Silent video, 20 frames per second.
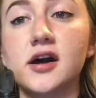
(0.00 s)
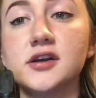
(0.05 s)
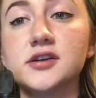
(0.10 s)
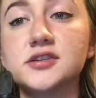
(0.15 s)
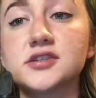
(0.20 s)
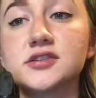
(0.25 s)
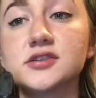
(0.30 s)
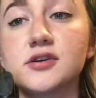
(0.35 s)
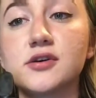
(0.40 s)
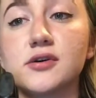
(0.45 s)

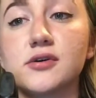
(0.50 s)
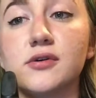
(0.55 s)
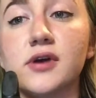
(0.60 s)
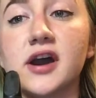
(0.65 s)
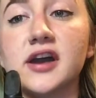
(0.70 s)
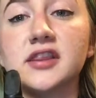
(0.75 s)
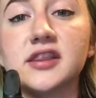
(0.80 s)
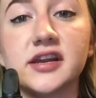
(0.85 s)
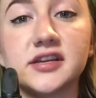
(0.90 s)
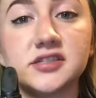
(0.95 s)
So
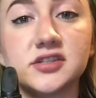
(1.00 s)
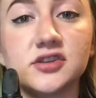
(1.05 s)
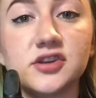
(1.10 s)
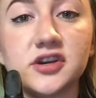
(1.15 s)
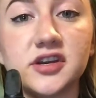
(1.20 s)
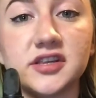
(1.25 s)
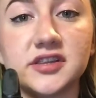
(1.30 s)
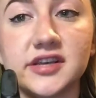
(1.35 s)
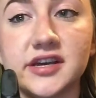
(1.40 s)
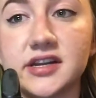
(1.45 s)
I'd like to
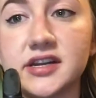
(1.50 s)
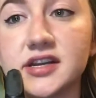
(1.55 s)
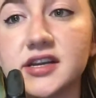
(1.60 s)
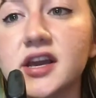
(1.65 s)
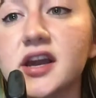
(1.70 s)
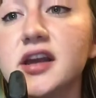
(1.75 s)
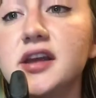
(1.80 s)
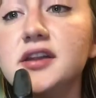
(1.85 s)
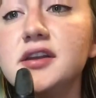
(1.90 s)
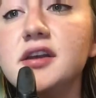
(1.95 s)
look at that
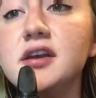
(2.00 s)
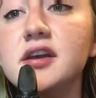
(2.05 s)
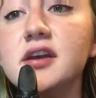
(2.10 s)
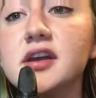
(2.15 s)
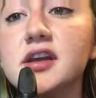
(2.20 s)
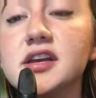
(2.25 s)
again.